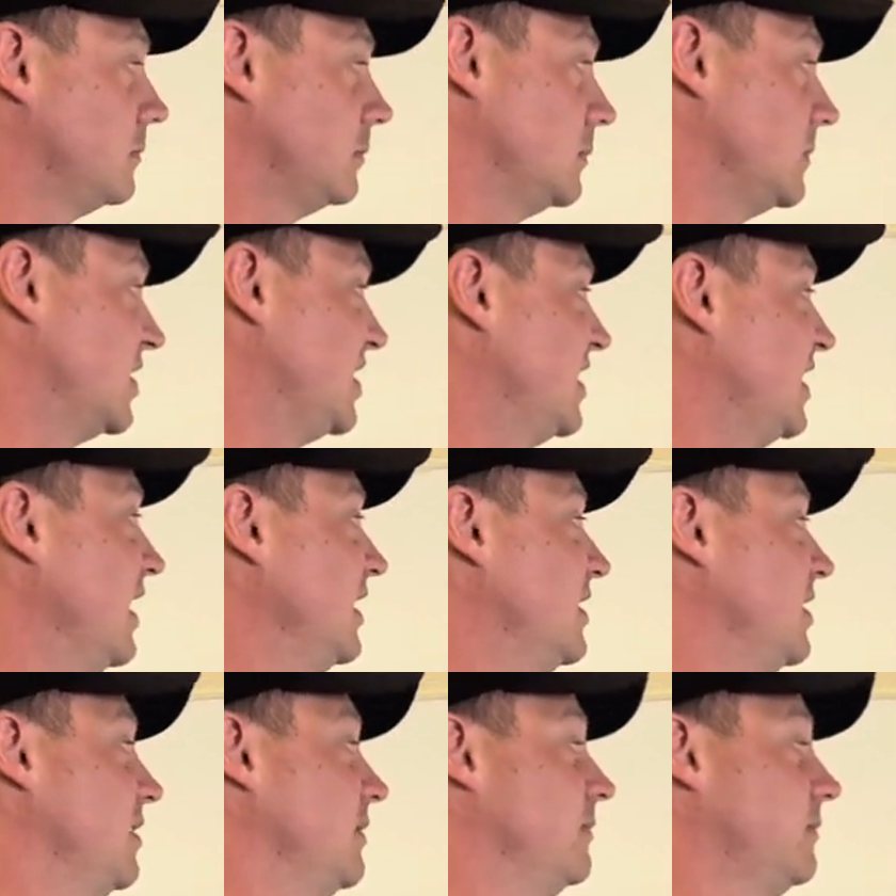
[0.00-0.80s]

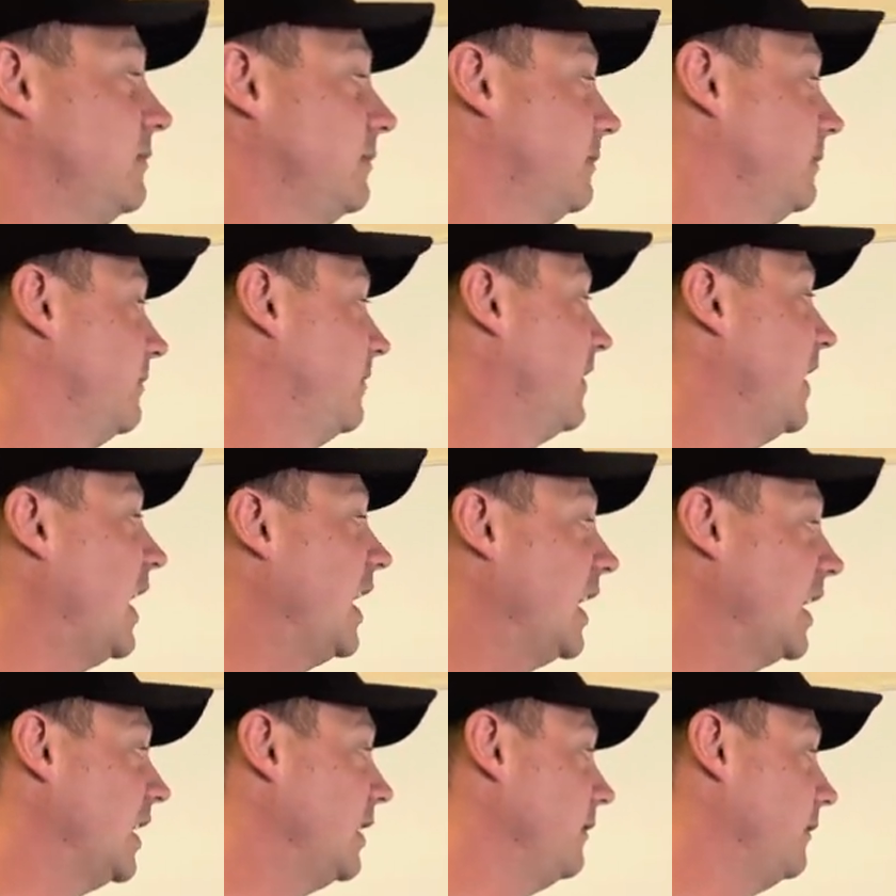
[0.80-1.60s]
sets of
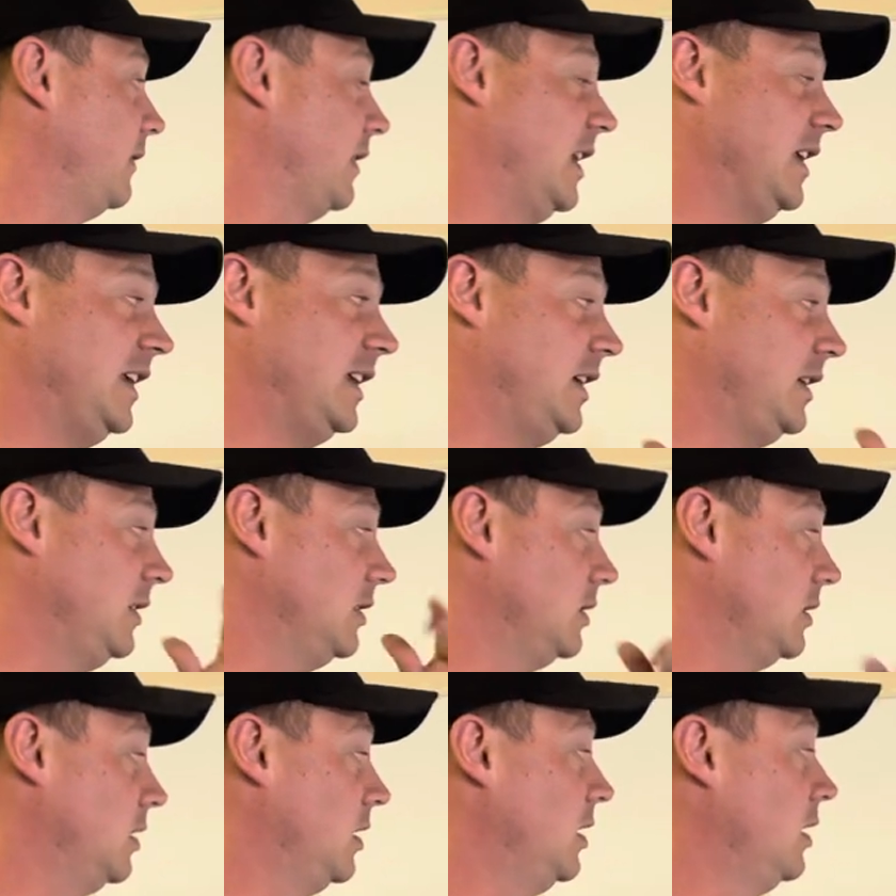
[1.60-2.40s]
five, eight,
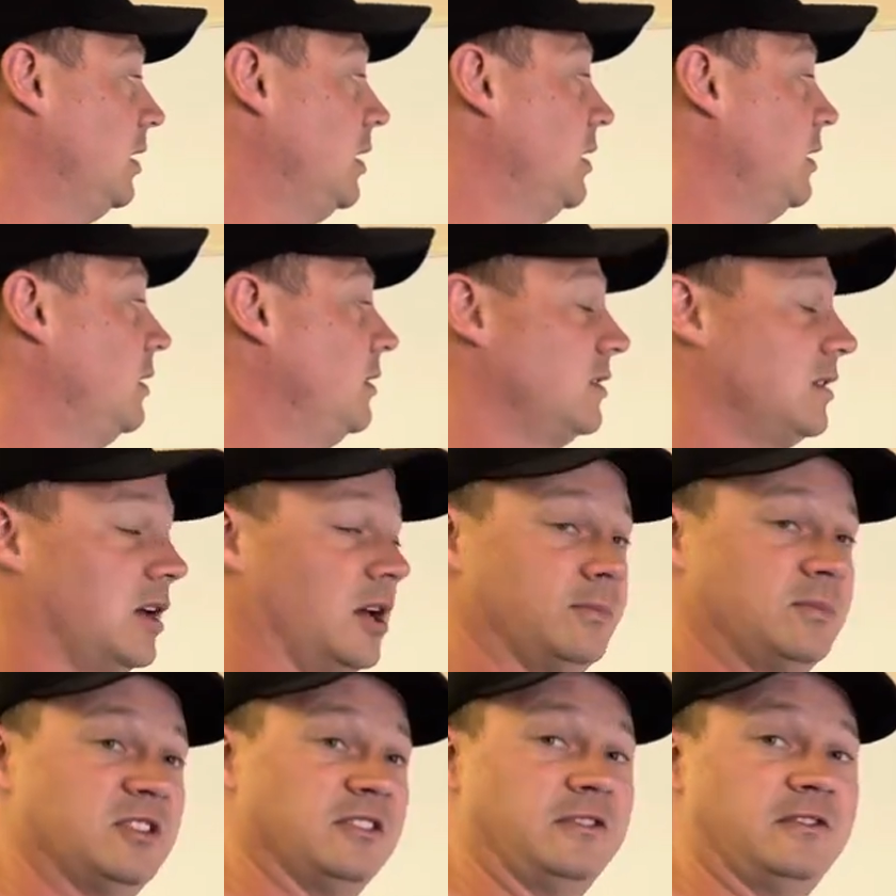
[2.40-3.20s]

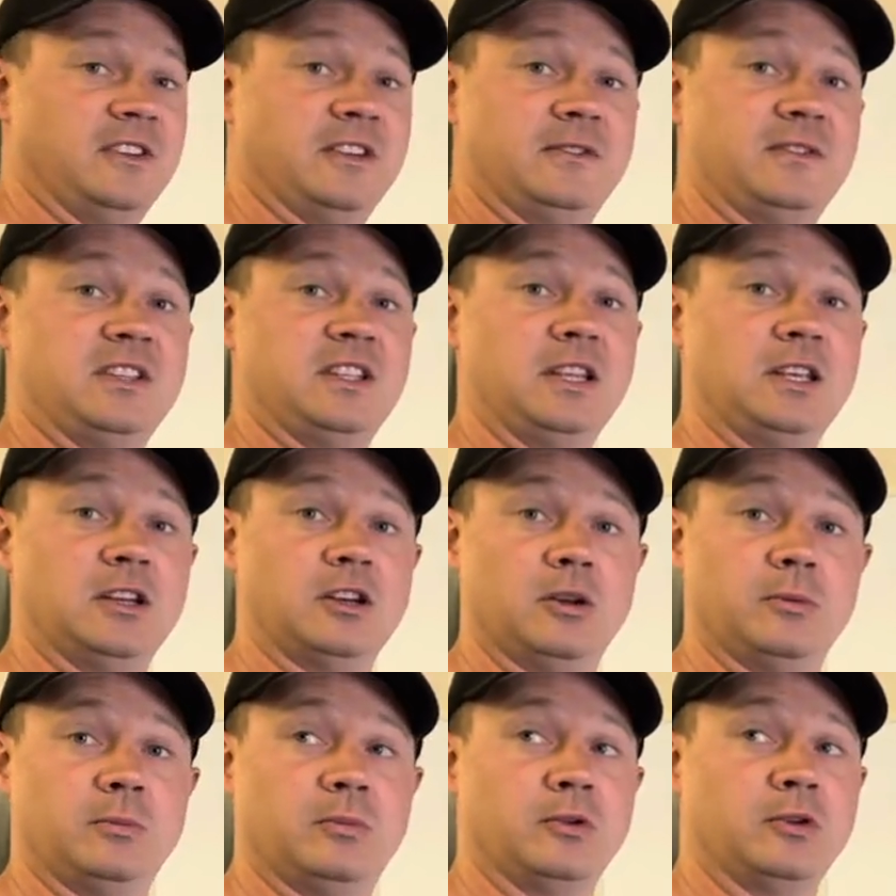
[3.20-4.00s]
up to 15
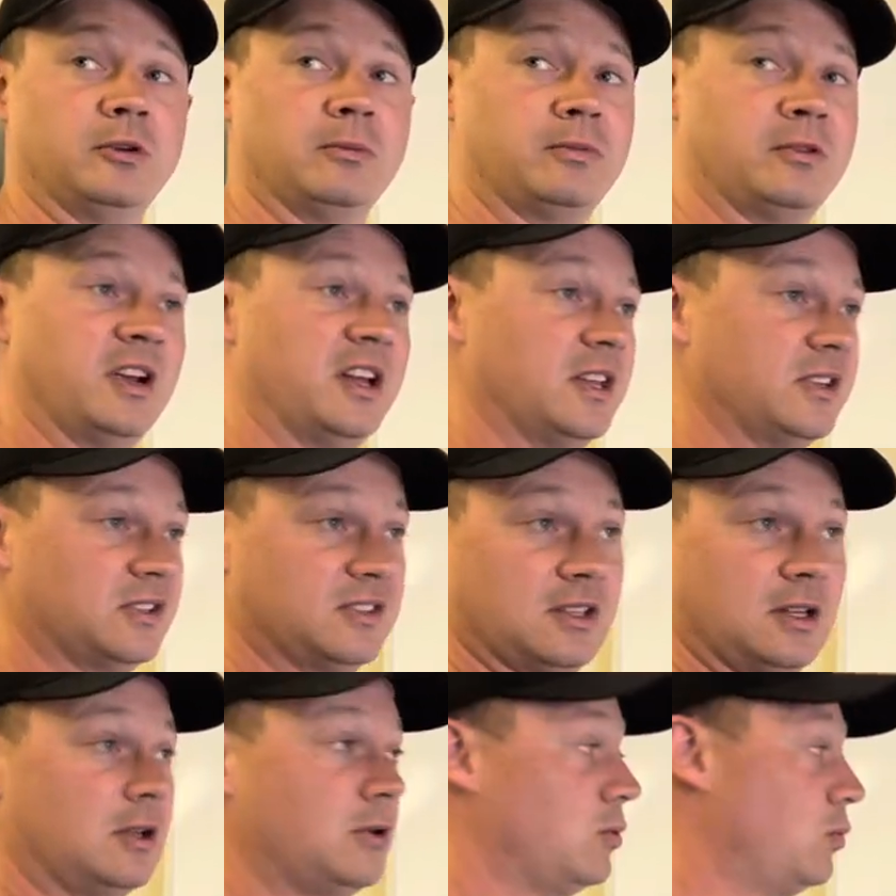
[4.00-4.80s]
on board
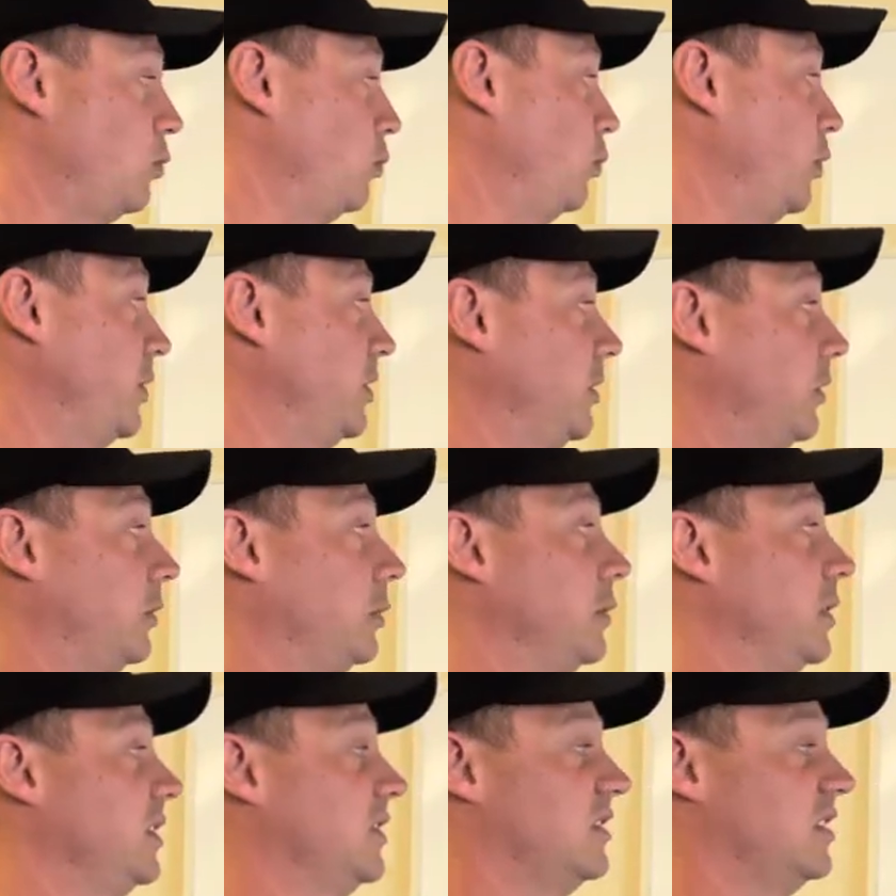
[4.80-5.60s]
press, one to
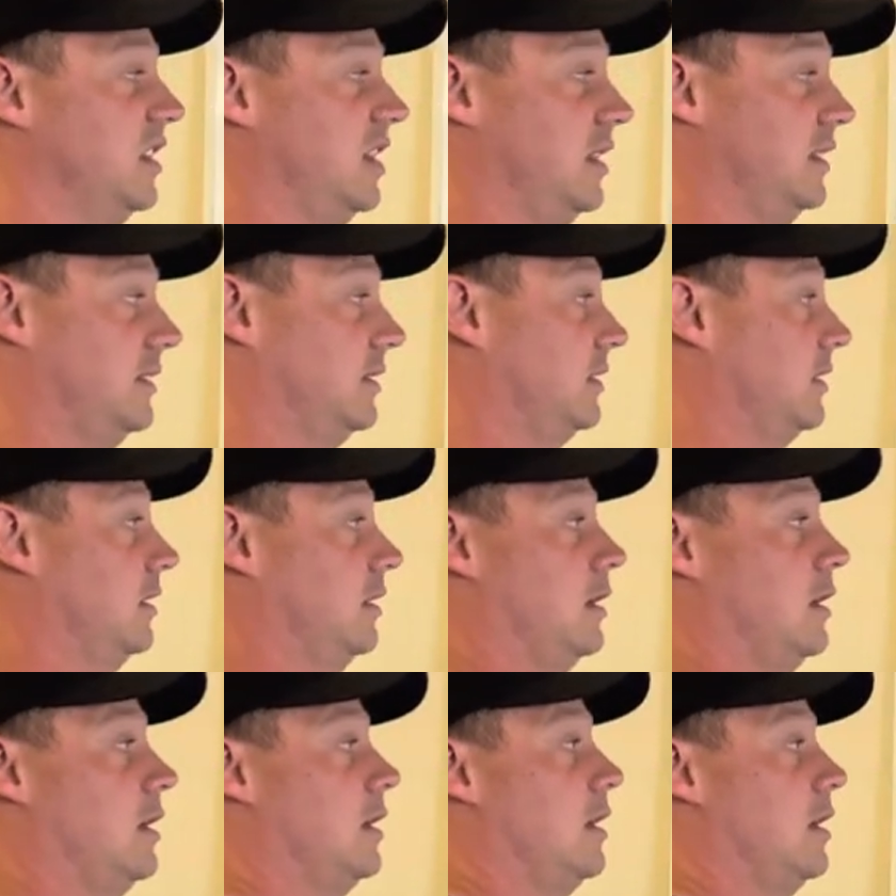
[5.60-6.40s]
three sets.
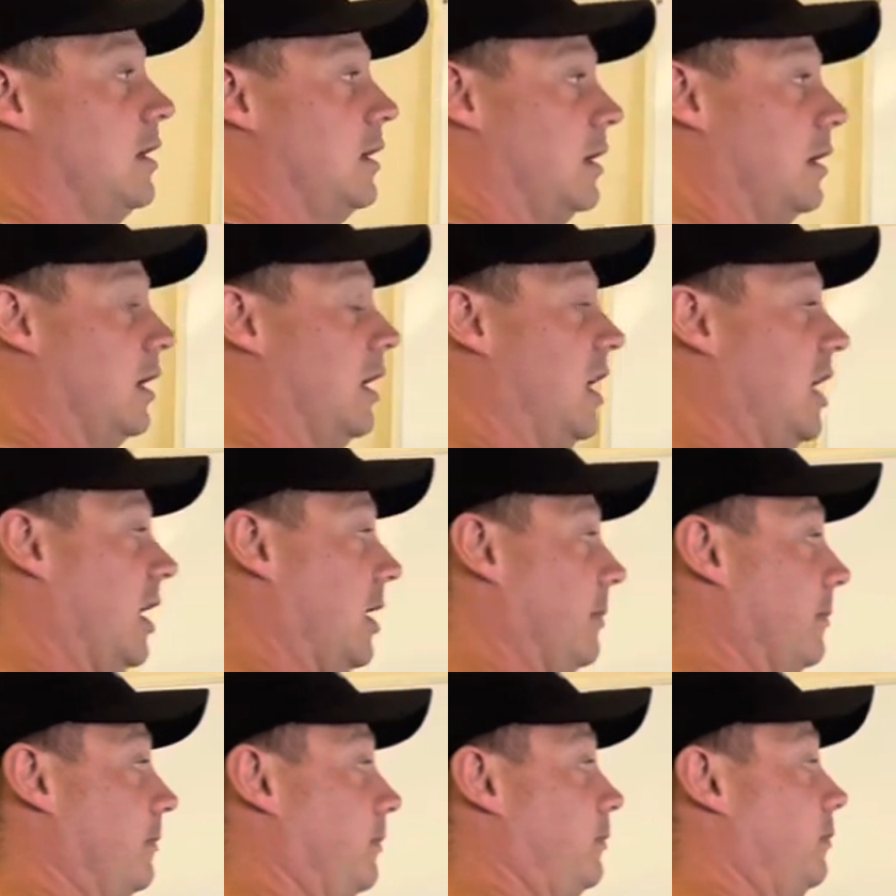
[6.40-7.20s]

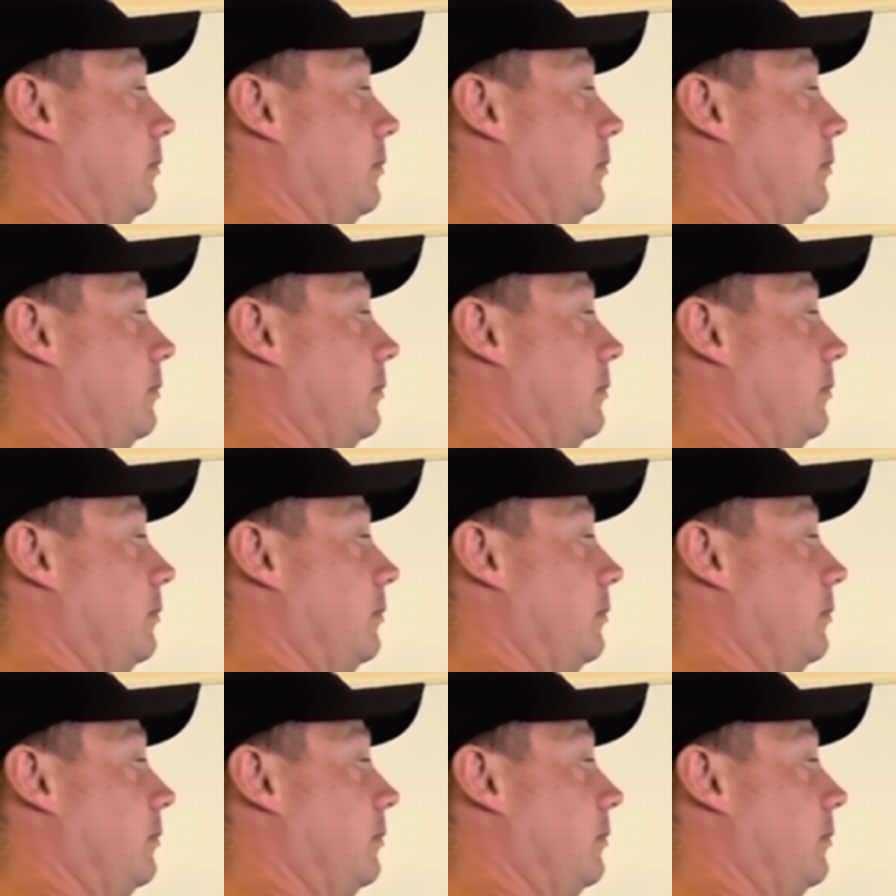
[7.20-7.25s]
Um,